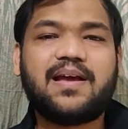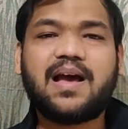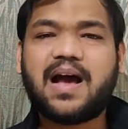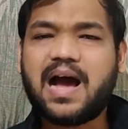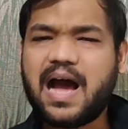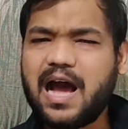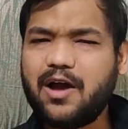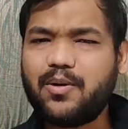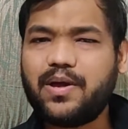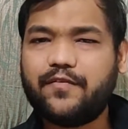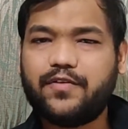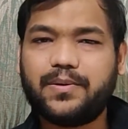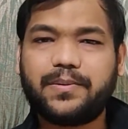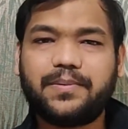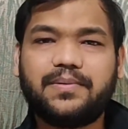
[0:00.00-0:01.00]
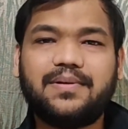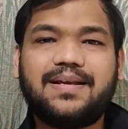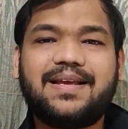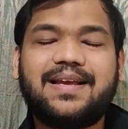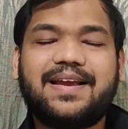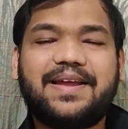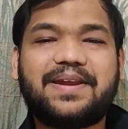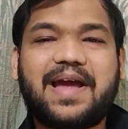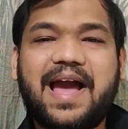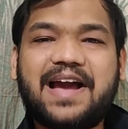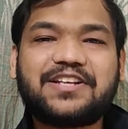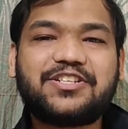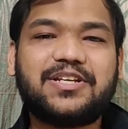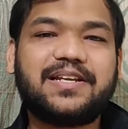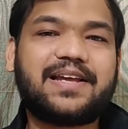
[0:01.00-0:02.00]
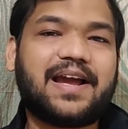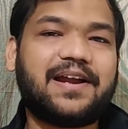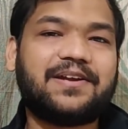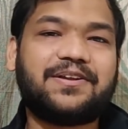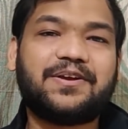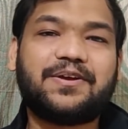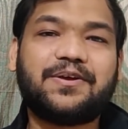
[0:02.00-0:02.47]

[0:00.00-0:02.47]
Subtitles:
However, in actual CAT,